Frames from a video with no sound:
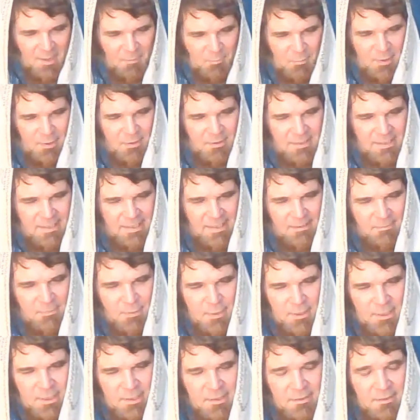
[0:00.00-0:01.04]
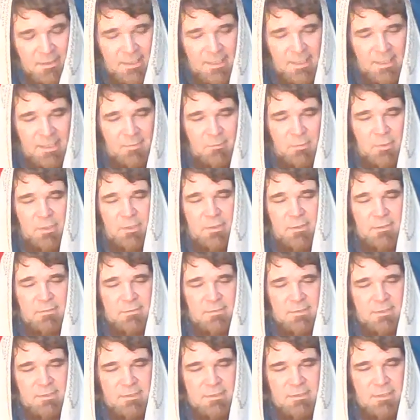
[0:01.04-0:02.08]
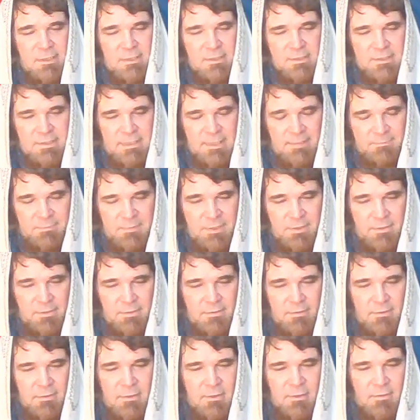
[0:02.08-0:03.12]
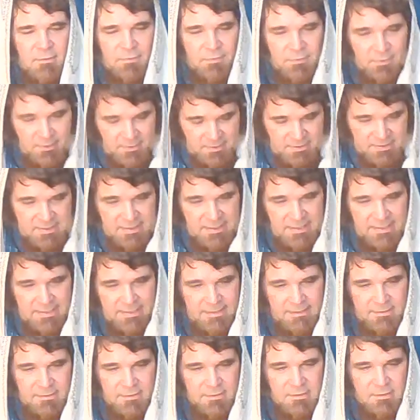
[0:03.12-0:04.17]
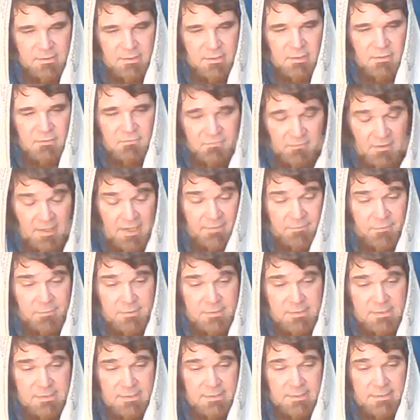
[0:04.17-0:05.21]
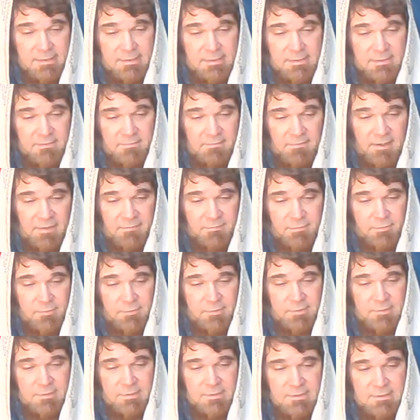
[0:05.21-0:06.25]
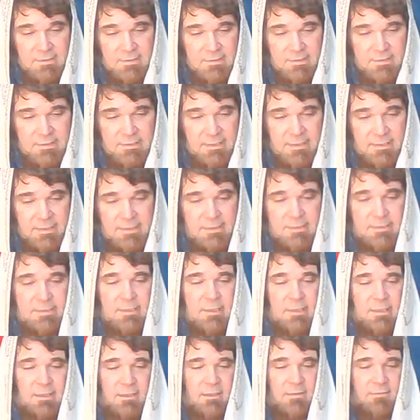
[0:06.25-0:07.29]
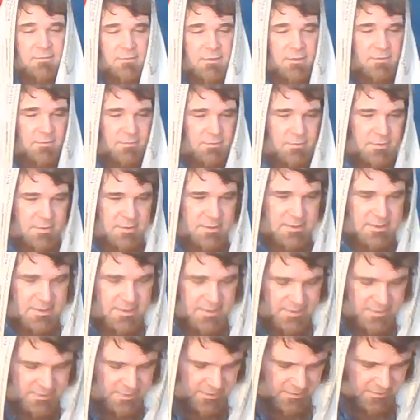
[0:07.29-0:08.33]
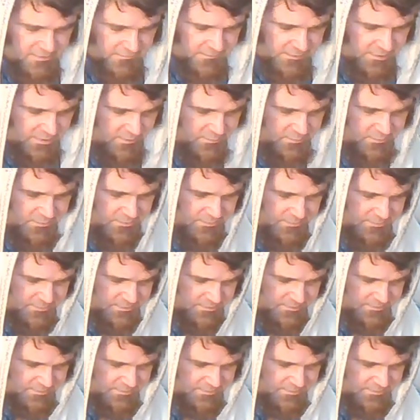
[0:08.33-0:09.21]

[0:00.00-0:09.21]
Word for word: But okay, we're going to go to Hebrews chapter 13, 5 through 6. 5 through 6 of 13 of Hebrews.